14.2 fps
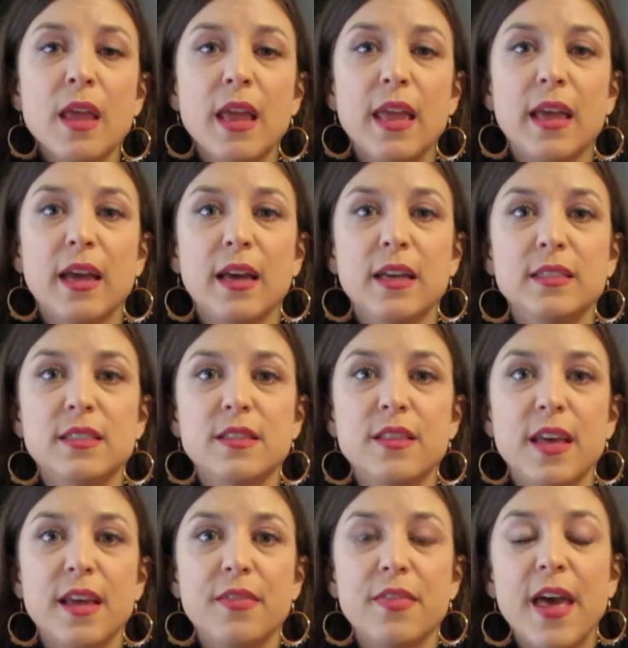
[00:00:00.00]
And
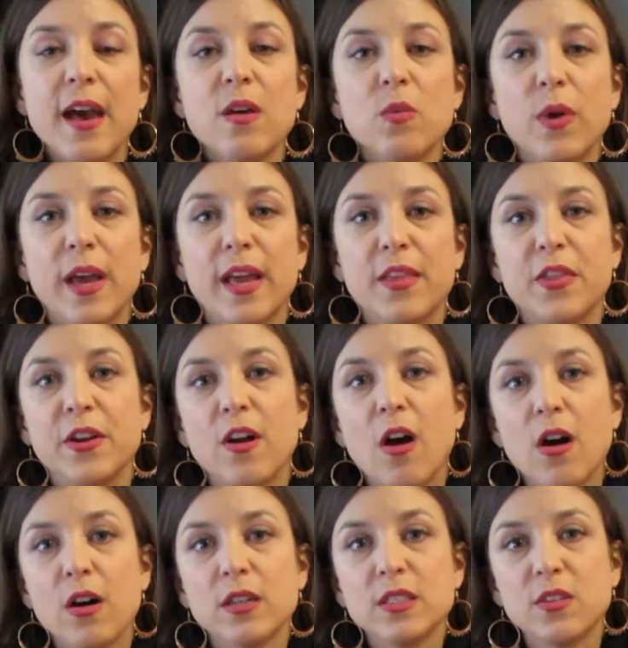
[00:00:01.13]
then that way they're
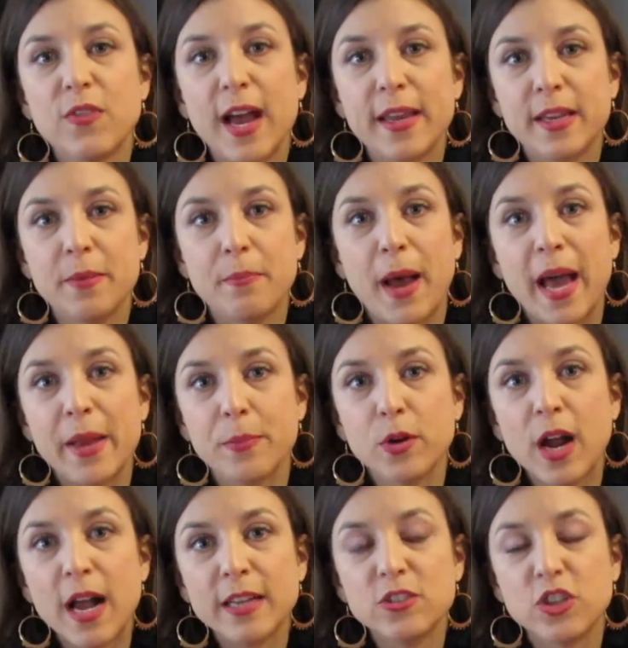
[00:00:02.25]
all divided by
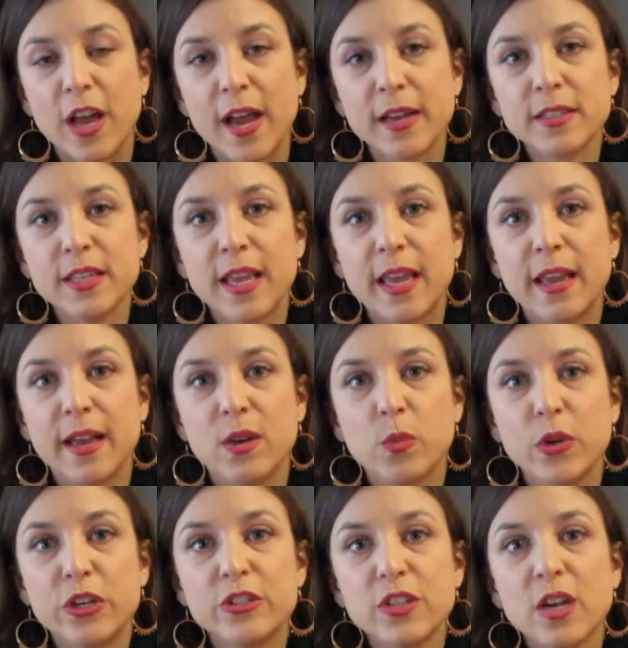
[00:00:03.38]
project. And
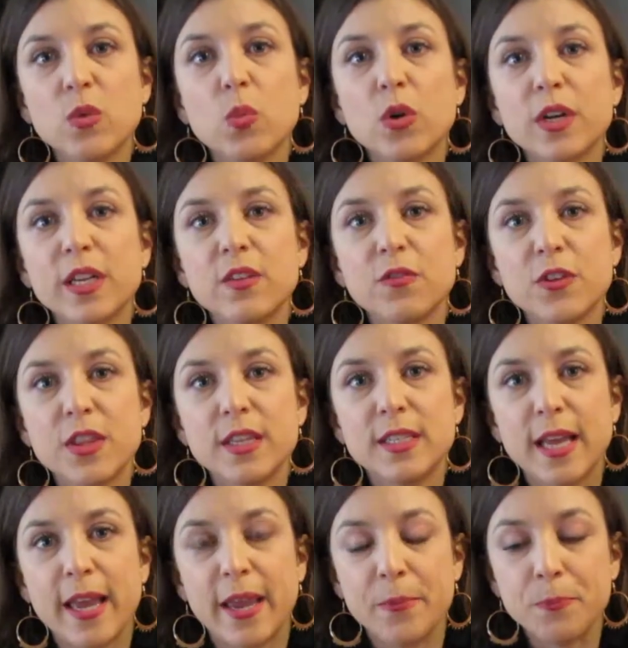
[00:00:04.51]
when you're done working for the
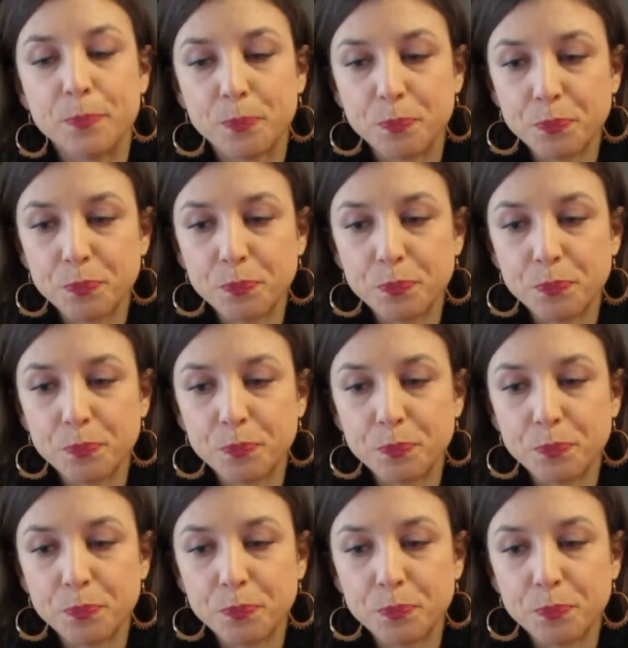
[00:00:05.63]
day,